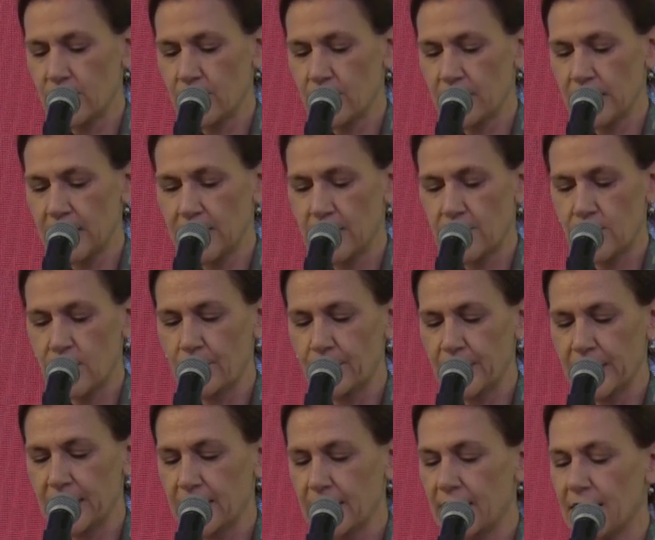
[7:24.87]
on this
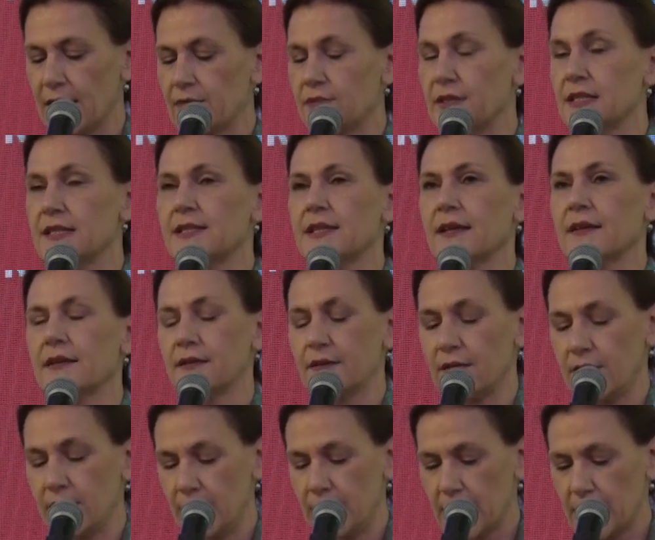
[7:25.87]
topic every second
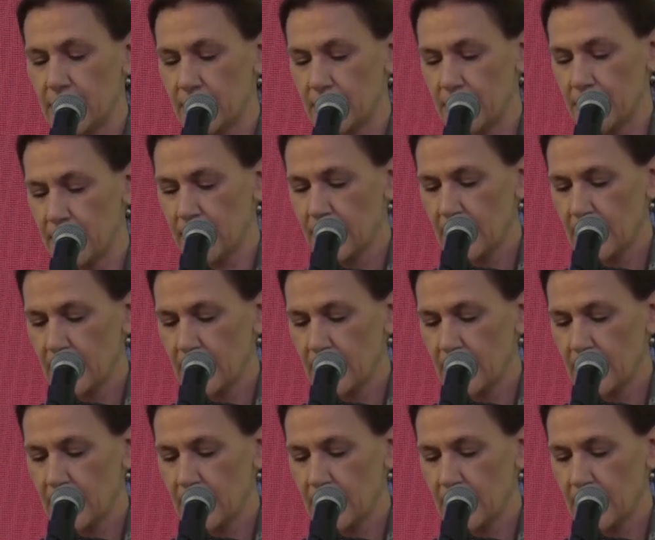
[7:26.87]
year